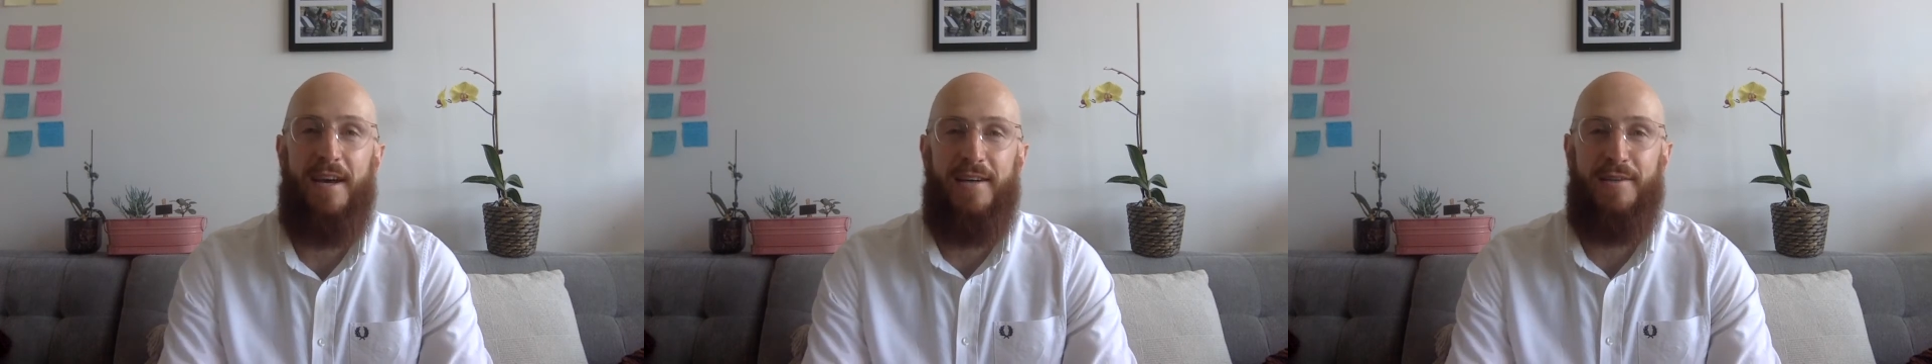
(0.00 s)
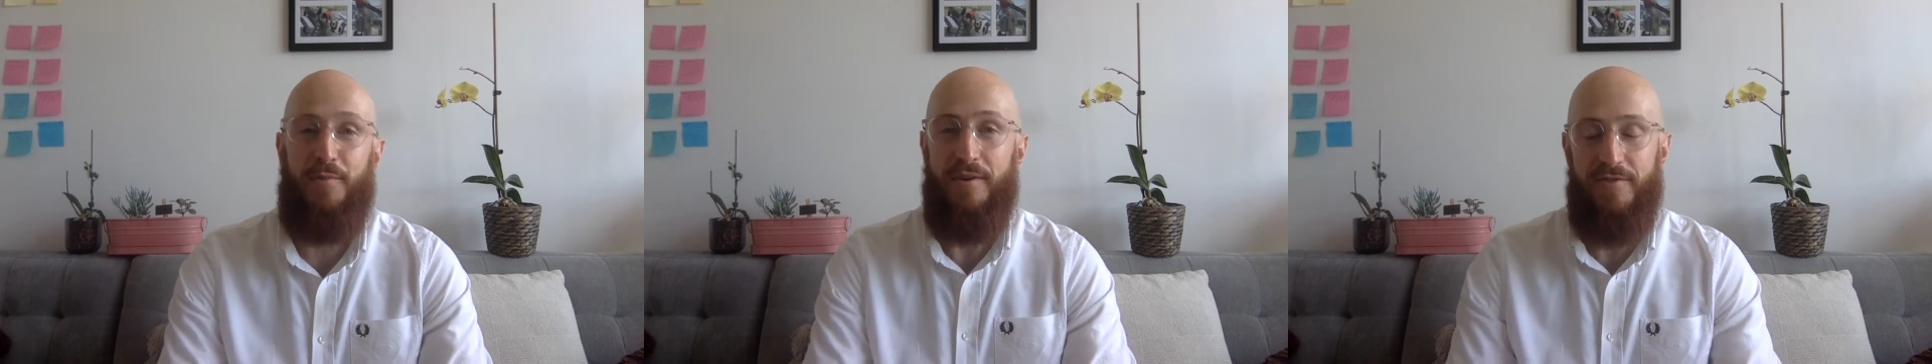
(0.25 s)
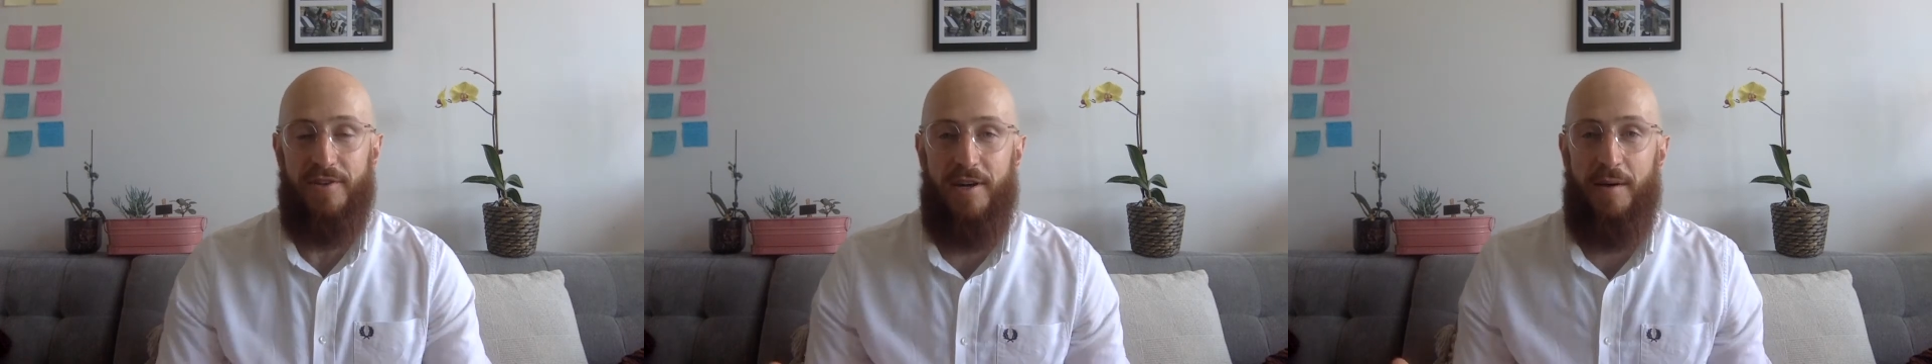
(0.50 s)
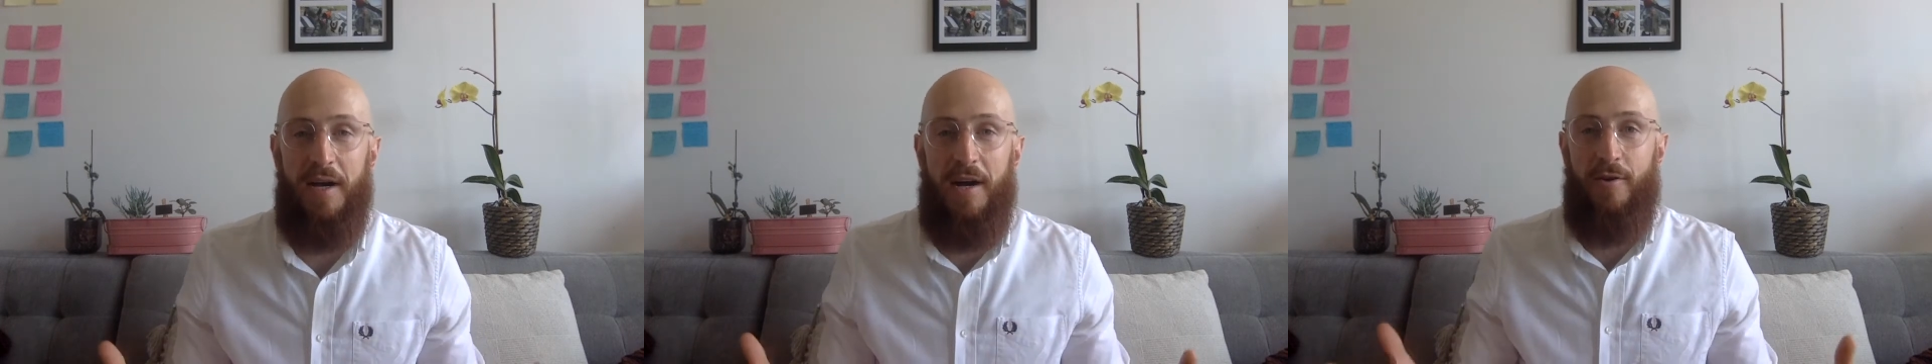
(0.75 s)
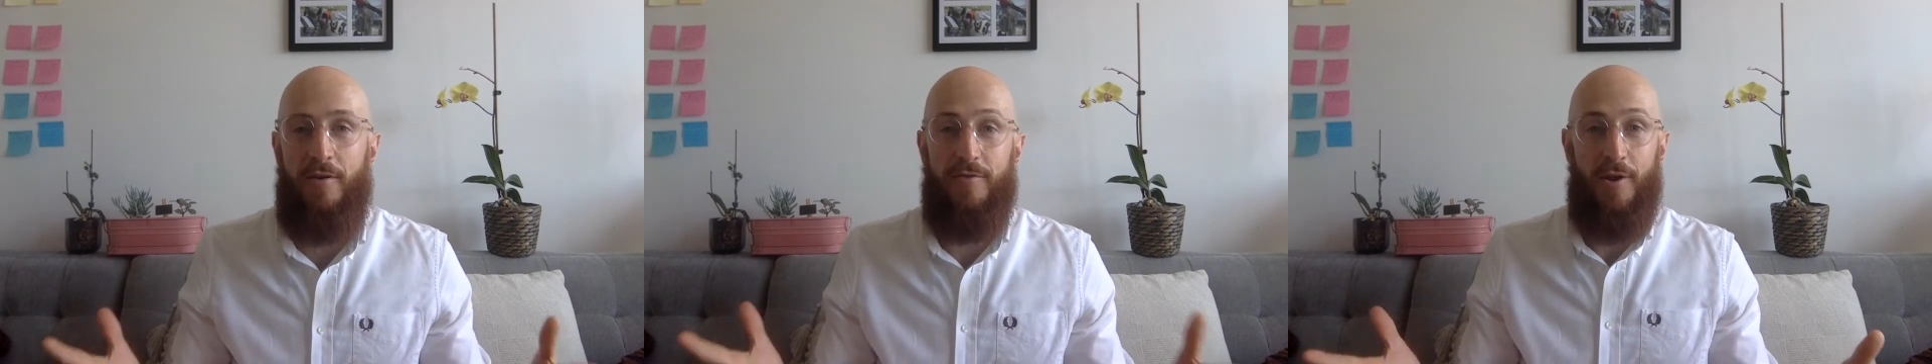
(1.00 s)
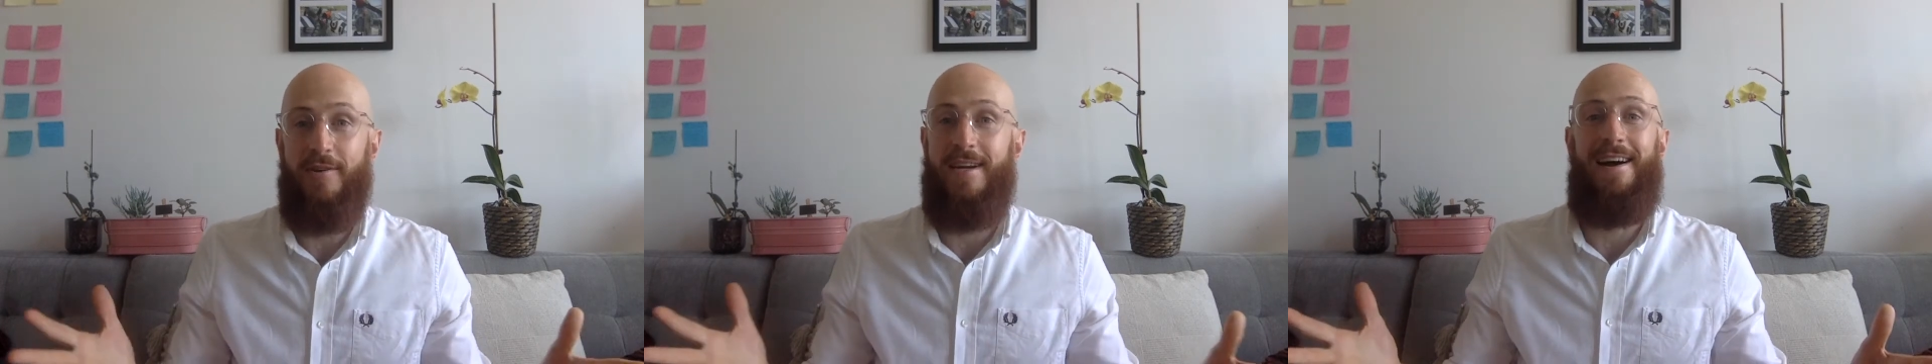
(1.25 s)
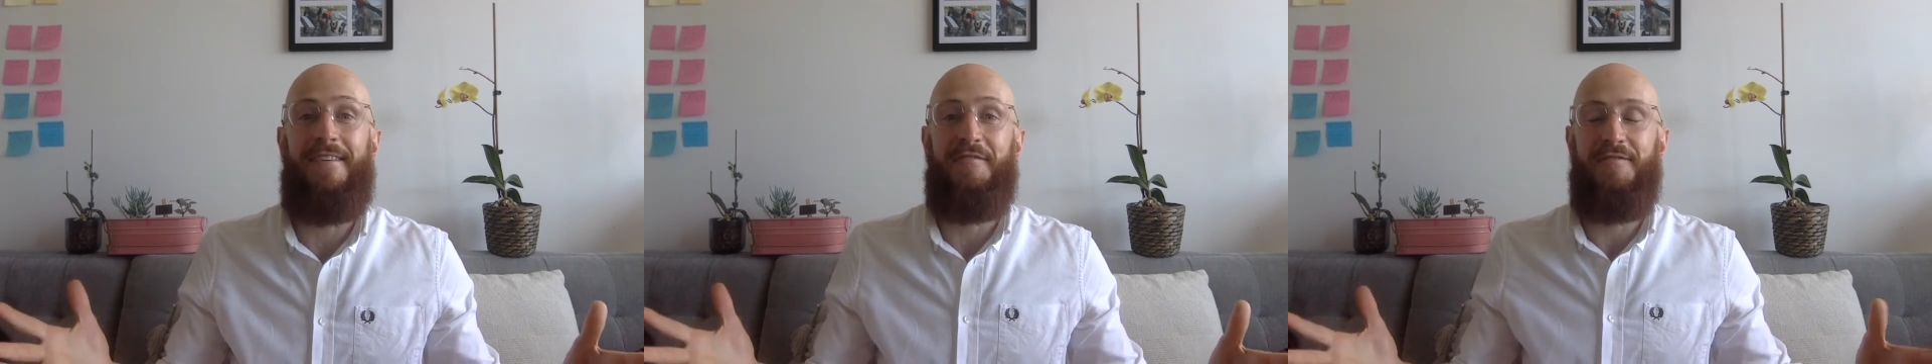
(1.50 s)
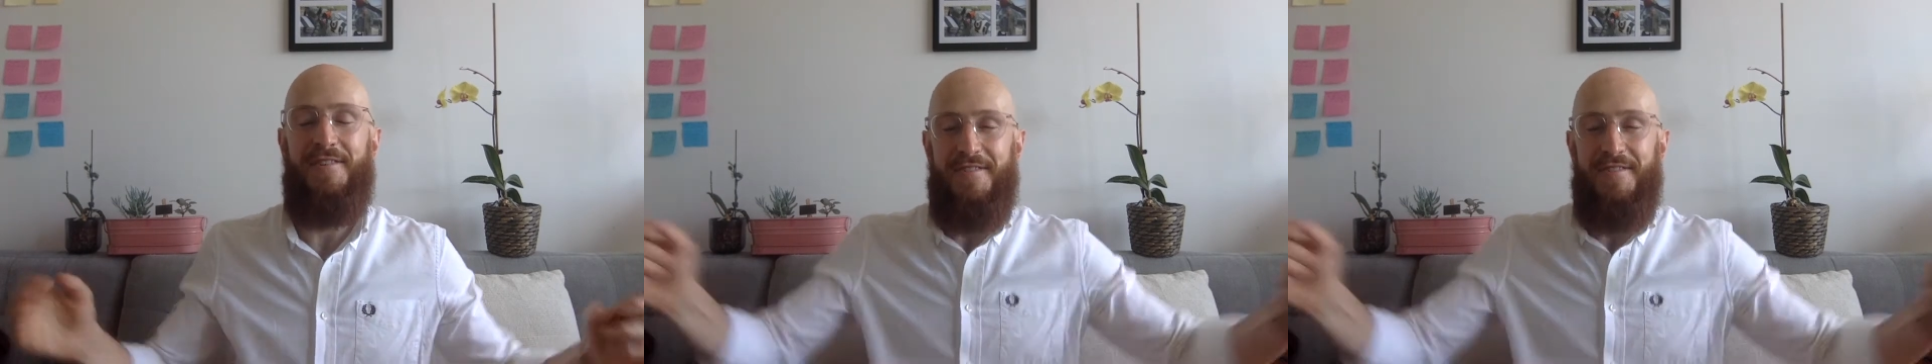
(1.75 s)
So we've just come out of lockdown.